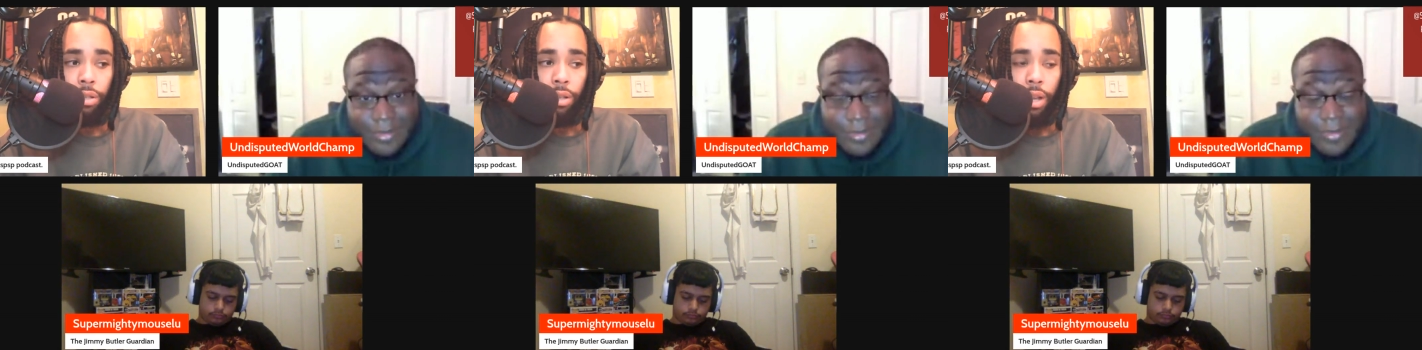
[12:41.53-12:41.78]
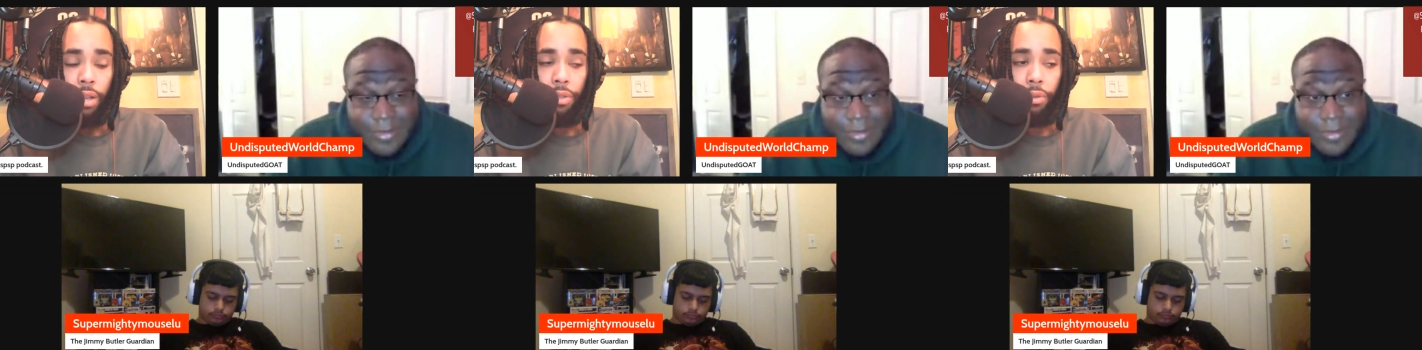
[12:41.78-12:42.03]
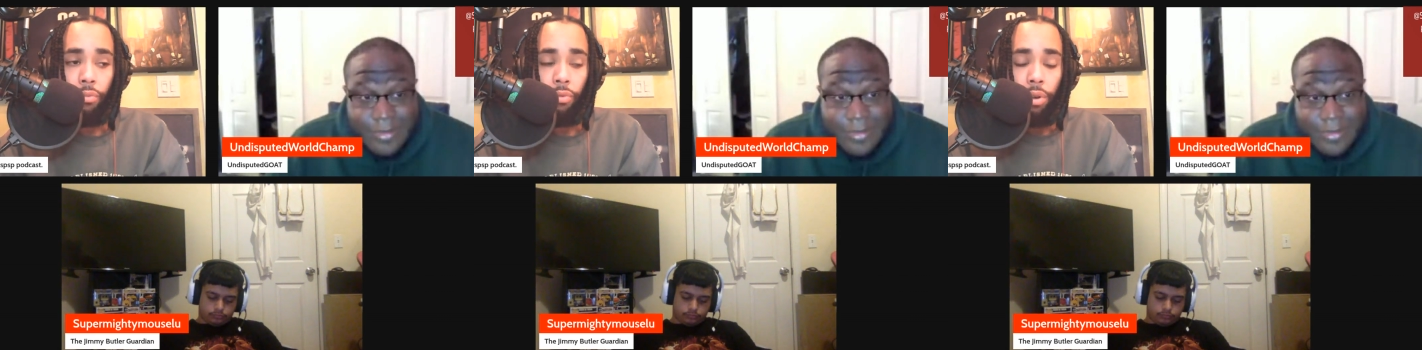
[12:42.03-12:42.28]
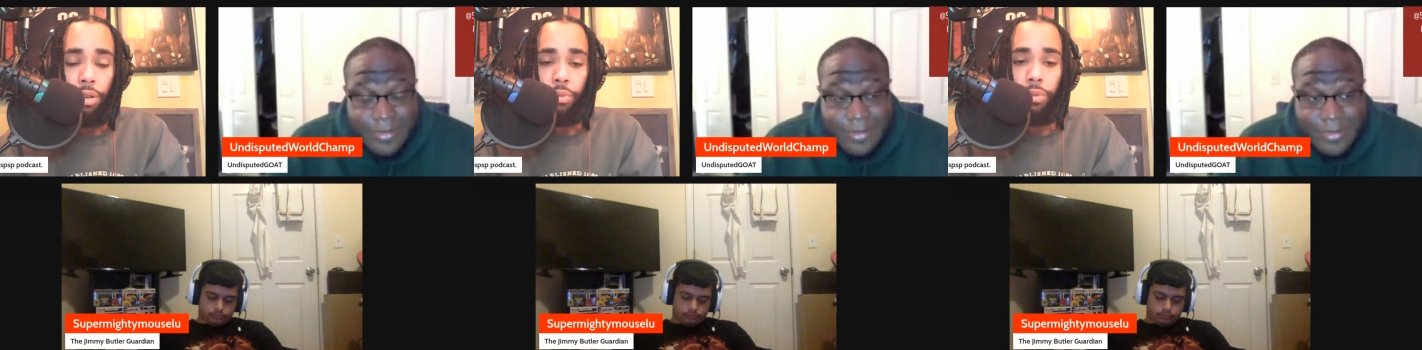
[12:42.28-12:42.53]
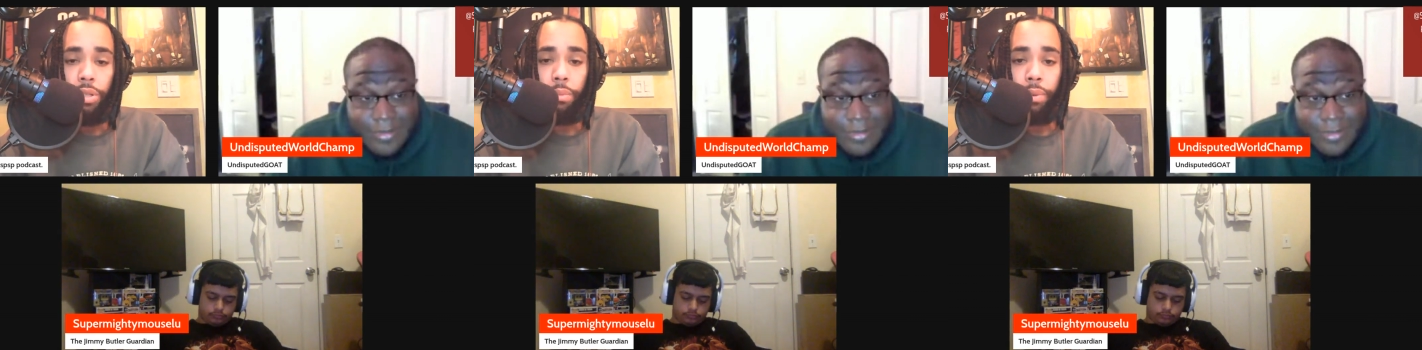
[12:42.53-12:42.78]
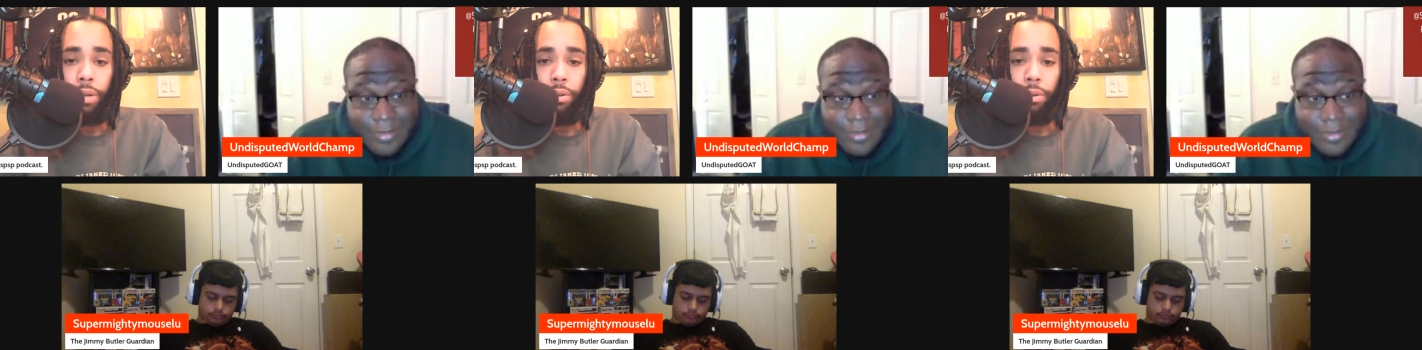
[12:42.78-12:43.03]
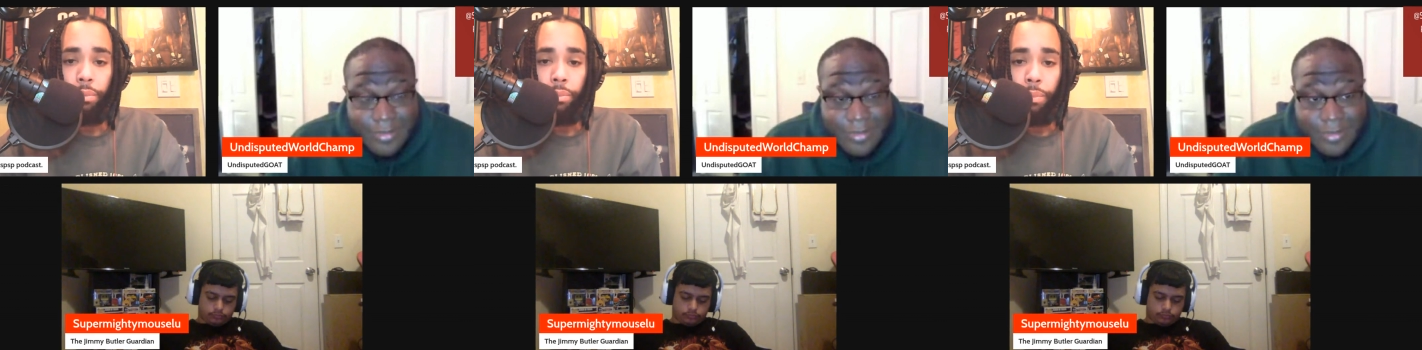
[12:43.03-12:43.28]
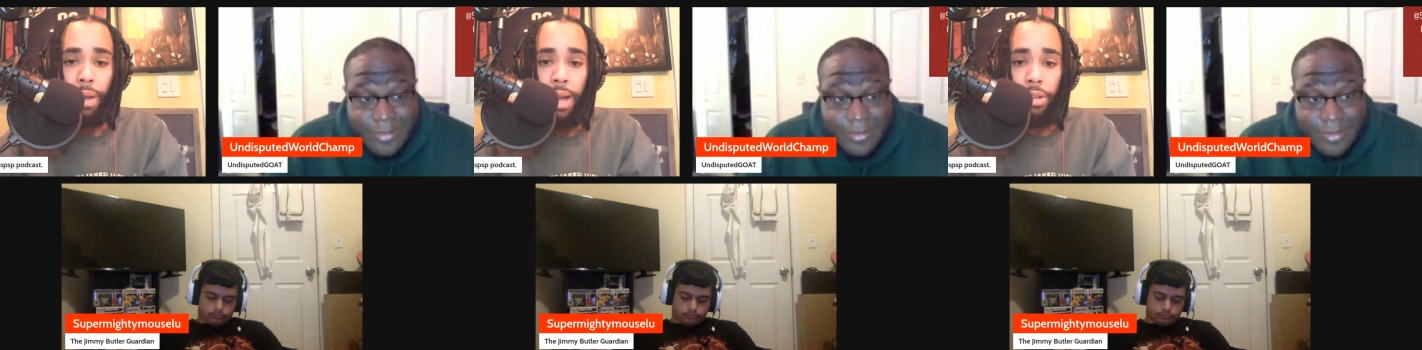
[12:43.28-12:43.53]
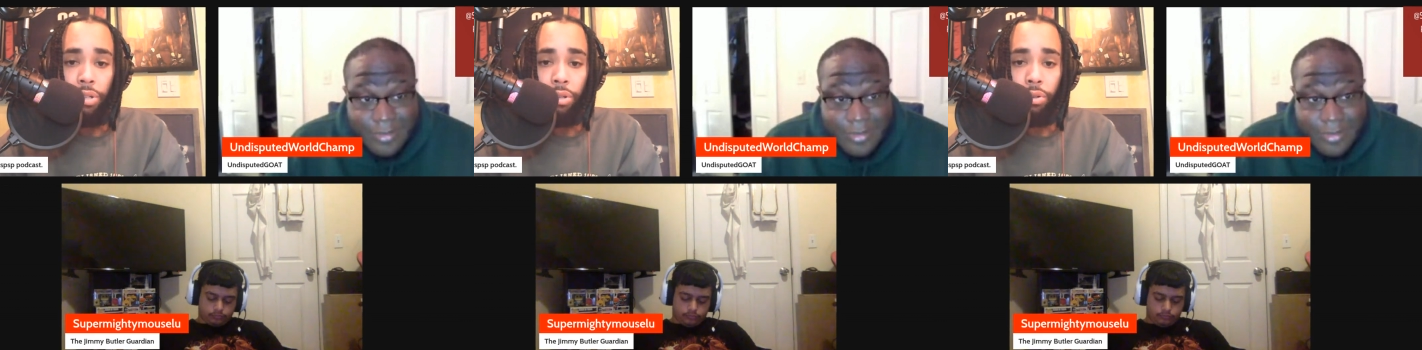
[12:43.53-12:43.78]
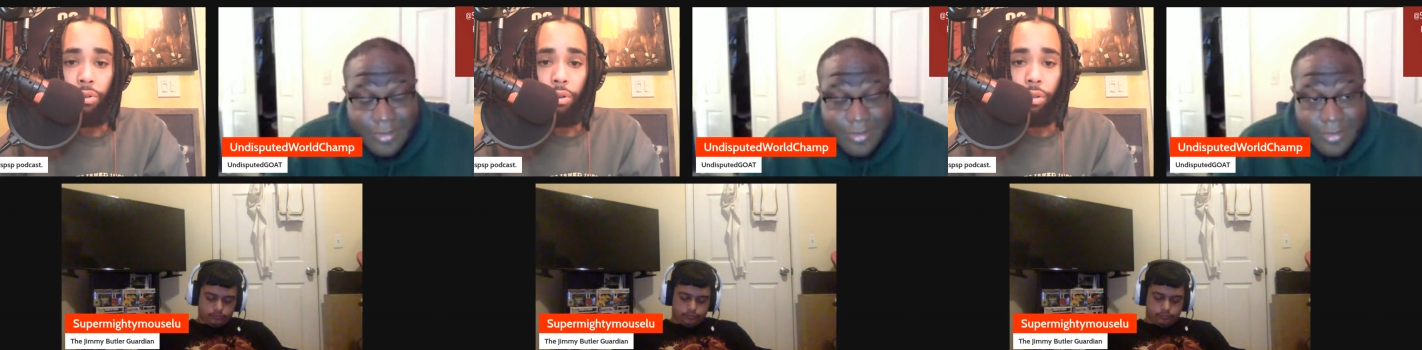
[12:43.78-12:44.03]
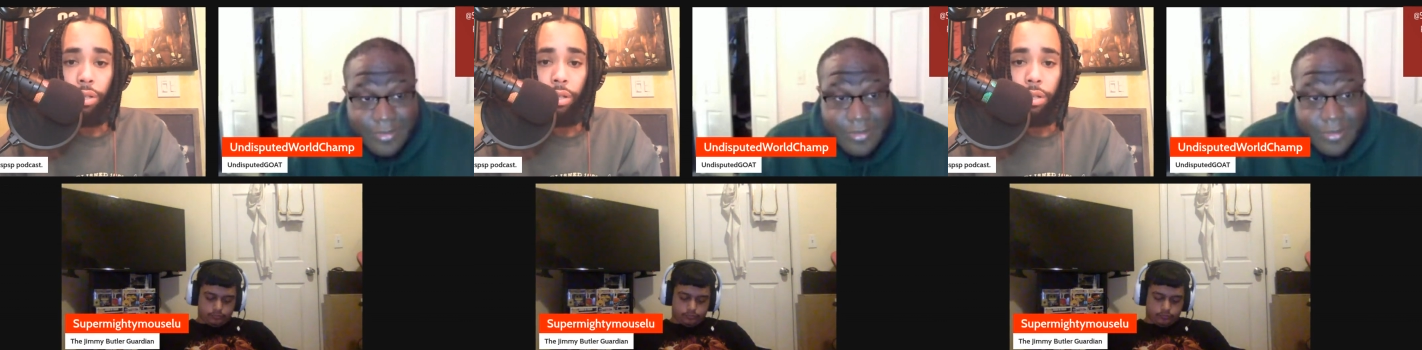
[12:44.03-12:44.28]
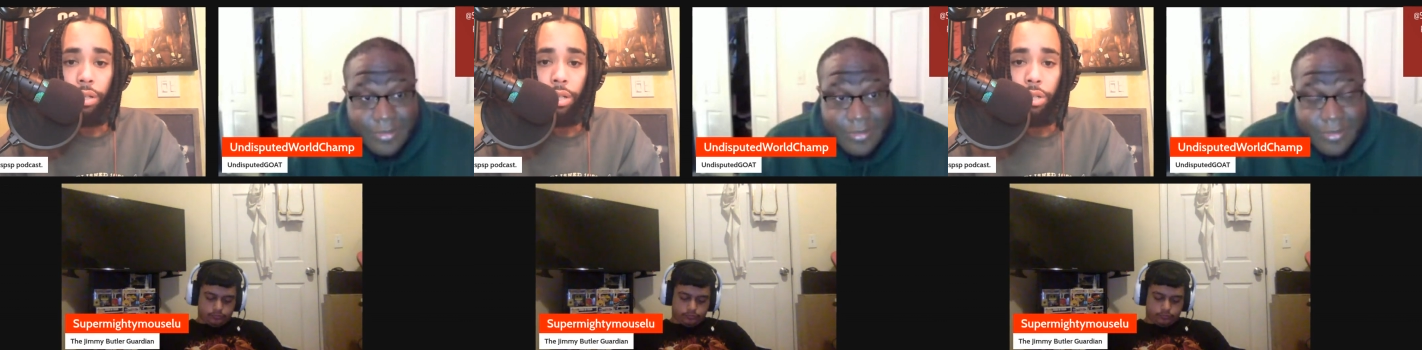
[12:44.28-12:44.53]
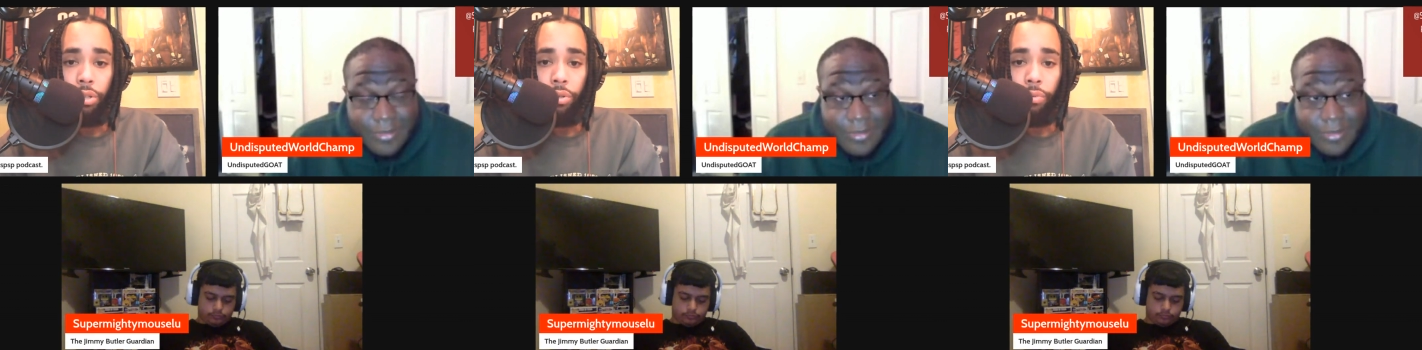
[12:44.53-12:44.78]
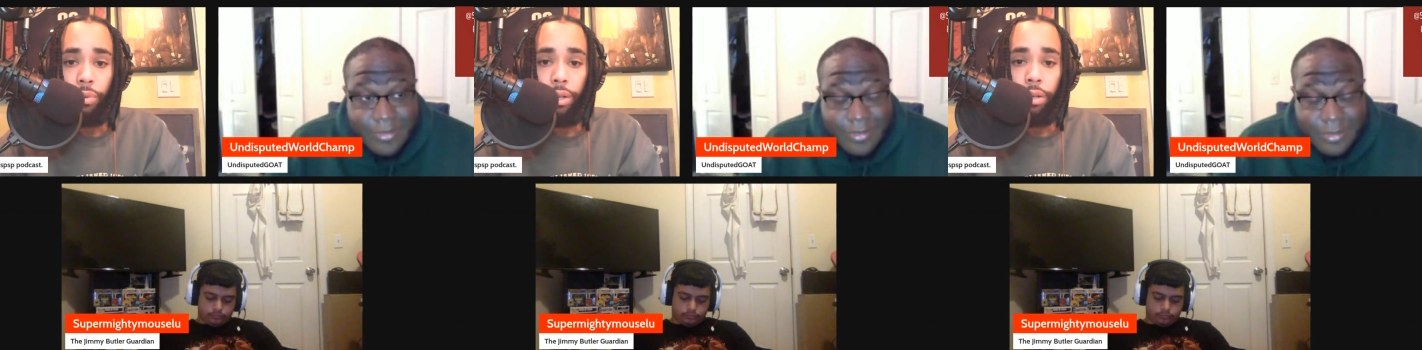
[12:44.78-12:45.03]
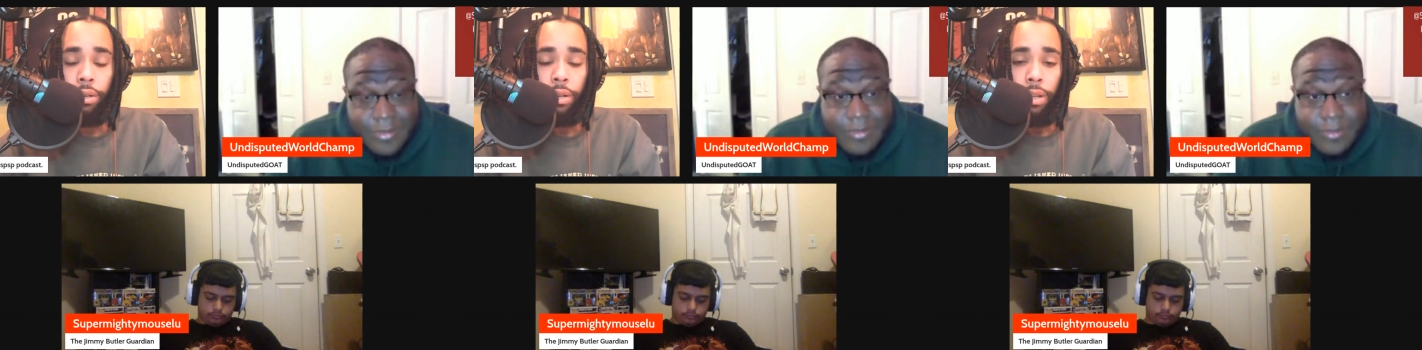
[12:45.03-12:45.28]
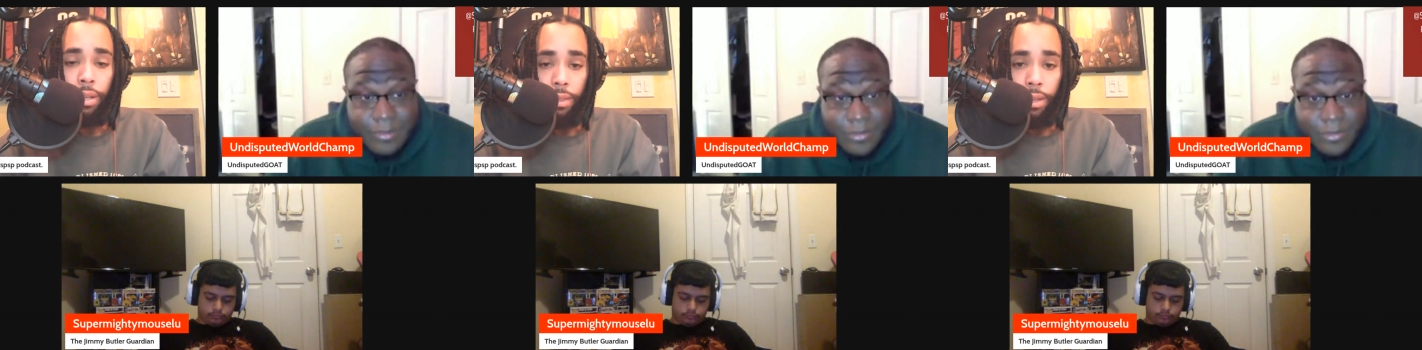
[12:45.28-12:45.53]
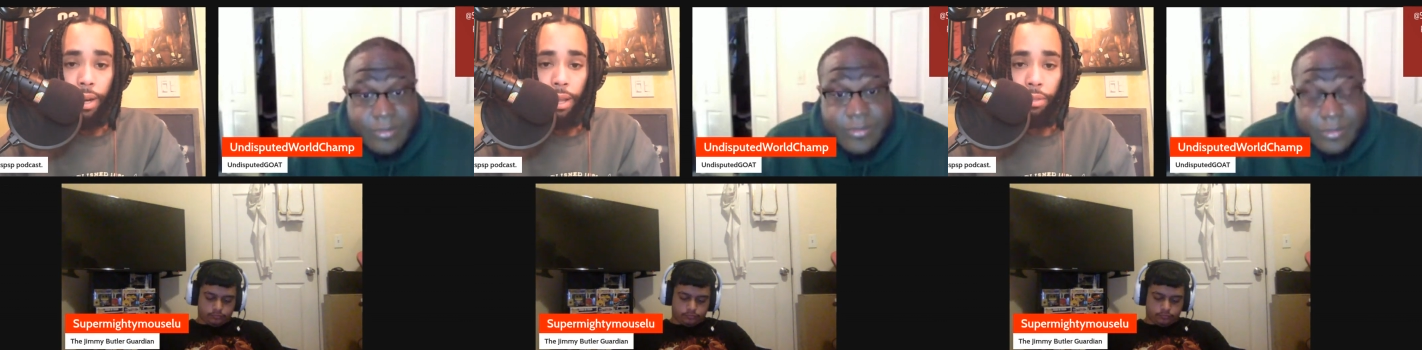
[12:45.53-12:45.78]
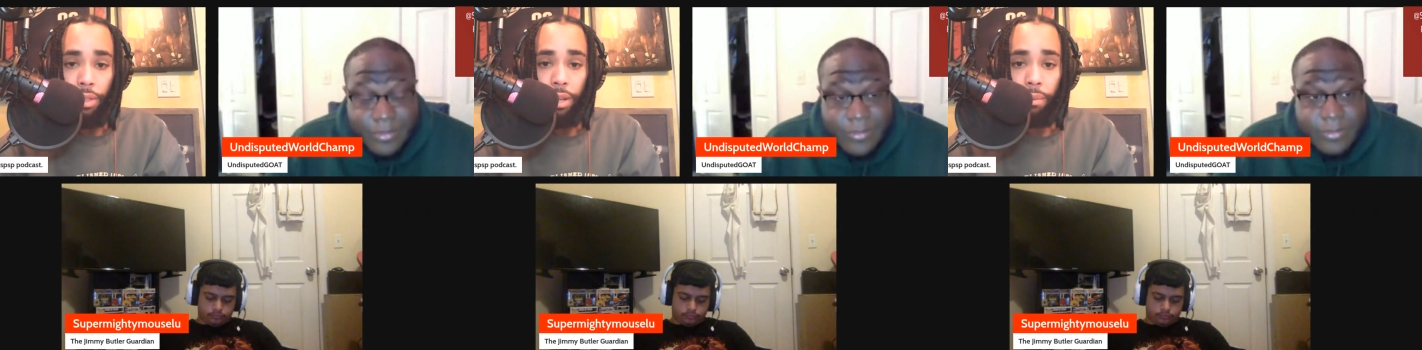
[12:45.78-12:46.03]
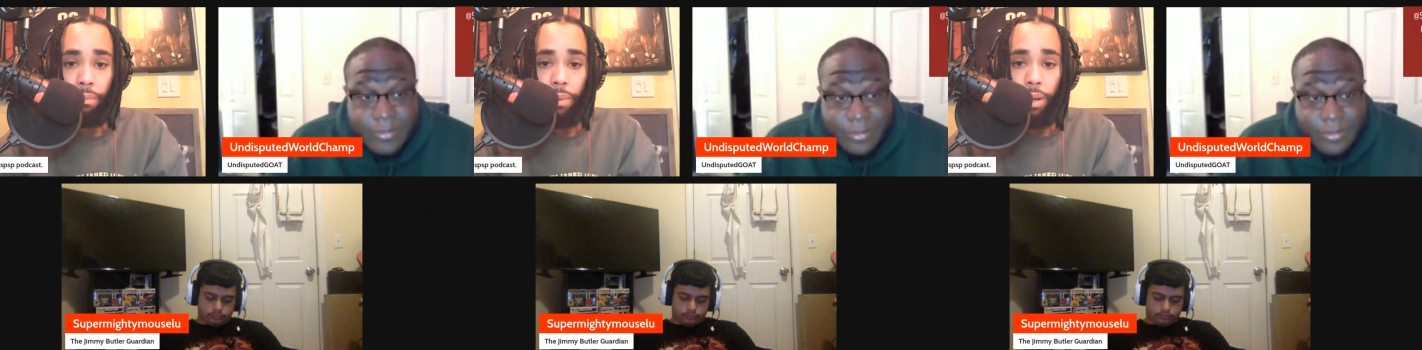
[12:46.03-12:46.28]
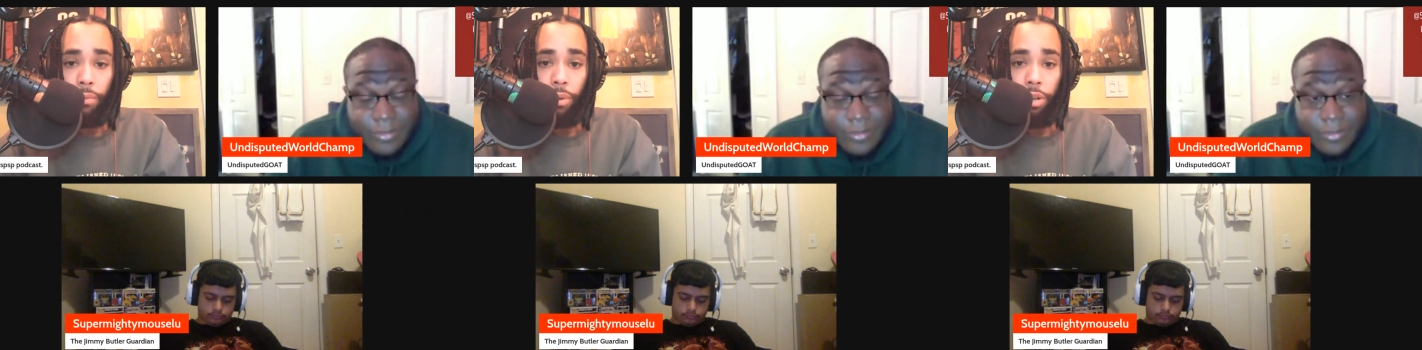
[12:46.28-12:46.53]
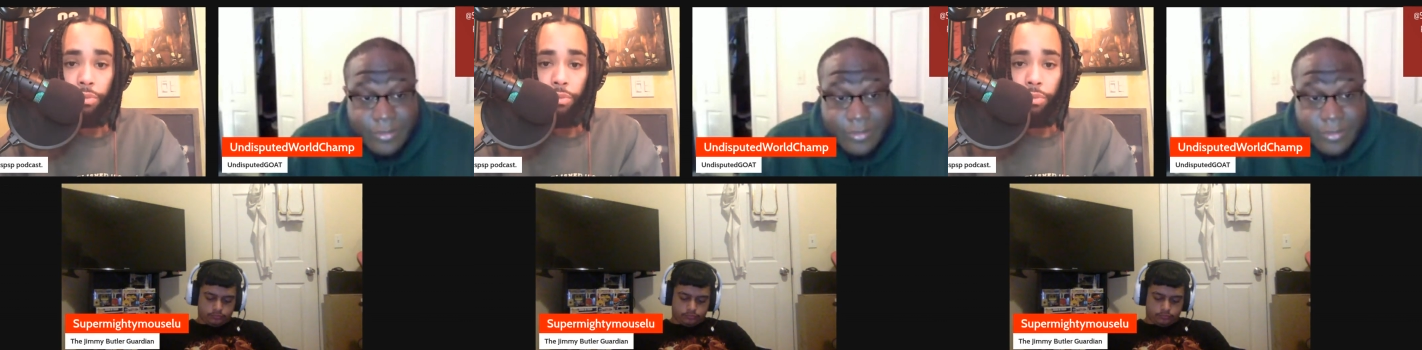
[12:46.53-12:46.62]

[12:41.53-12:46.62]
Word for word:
Speaker 1: I think Russ was a better passer early on in his career than I think Ben was.